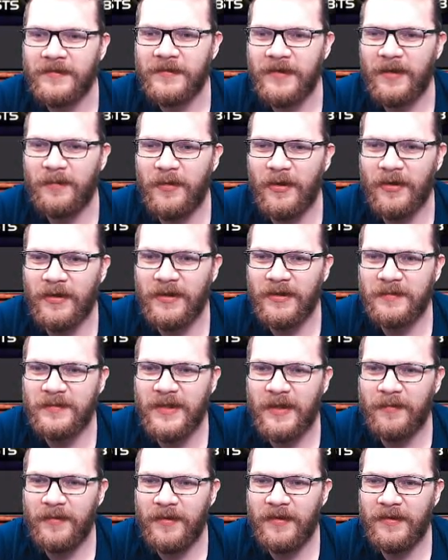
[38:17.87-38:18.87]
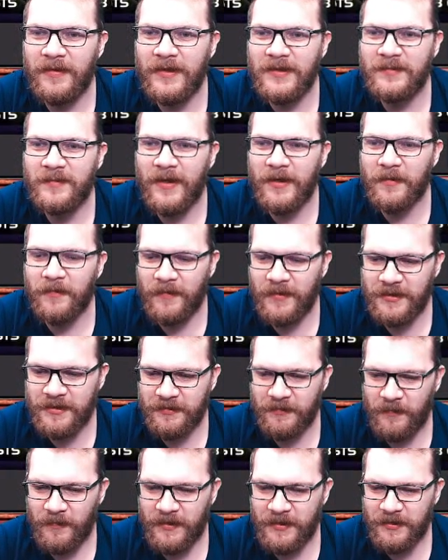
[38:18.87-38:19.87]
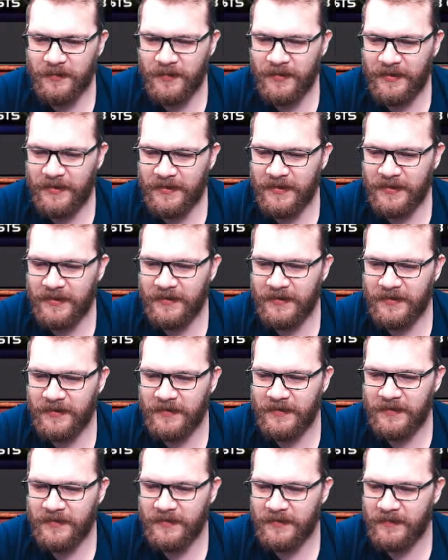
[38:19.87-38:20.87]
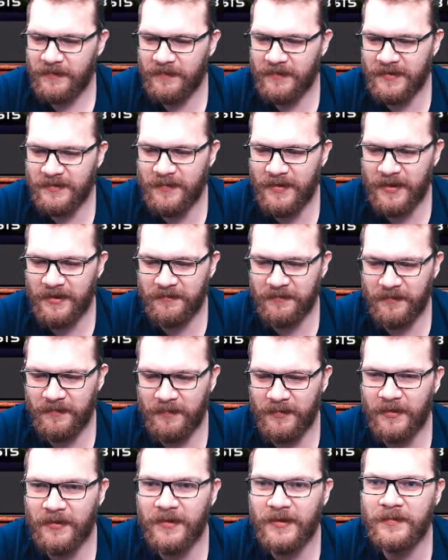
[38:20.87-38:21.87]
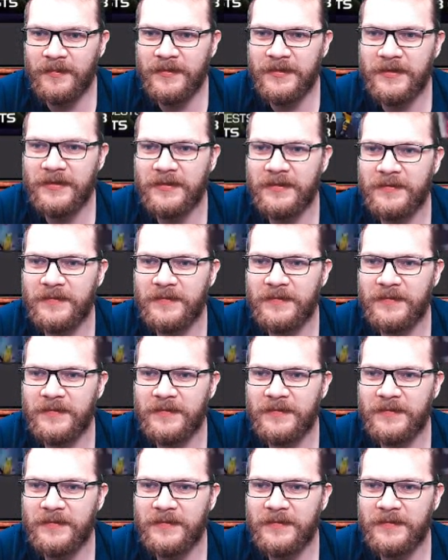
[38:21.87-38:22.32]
Apocalypse ability is bugged, which, which ability? What's bugged with Apocalypse?